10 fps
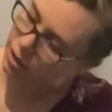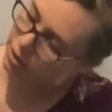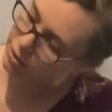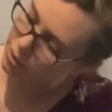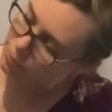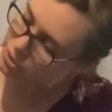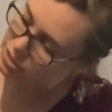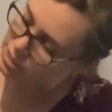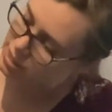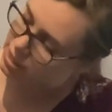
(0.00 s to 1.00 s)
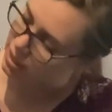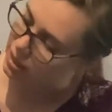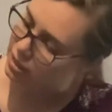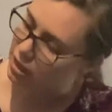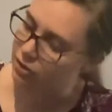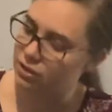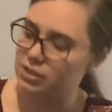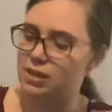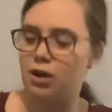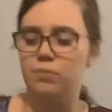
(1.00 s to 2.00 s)
numbers and colors
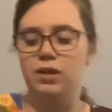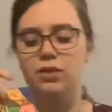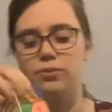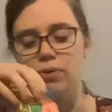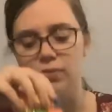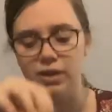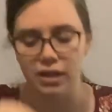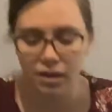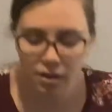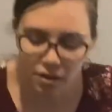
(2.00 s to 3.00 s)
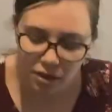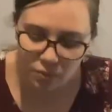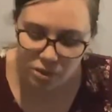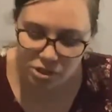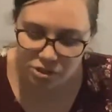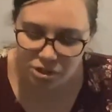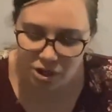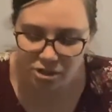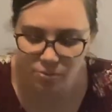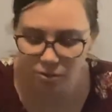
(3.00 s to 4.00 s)
that are being thrown in which the
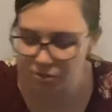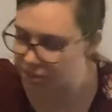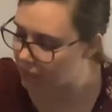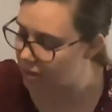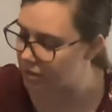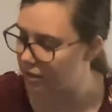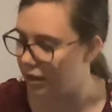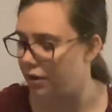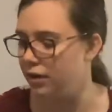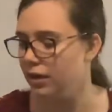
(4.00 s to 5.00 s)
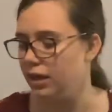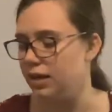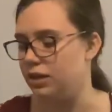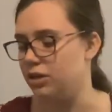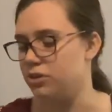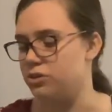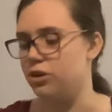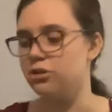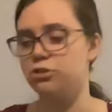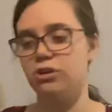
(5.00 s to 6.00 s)
judge will stand there. And here's
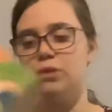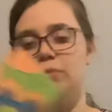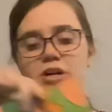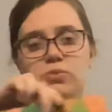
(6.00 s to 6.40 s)
our jury box,